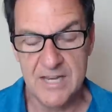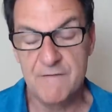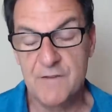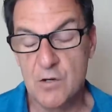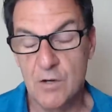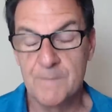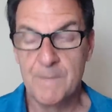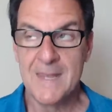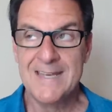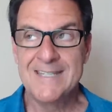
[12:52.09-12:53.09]
And if you're
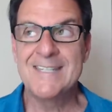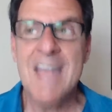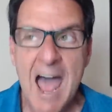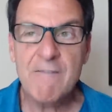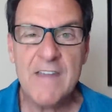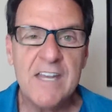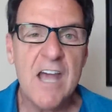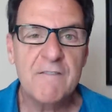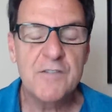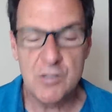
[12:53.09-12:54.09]
savvy enough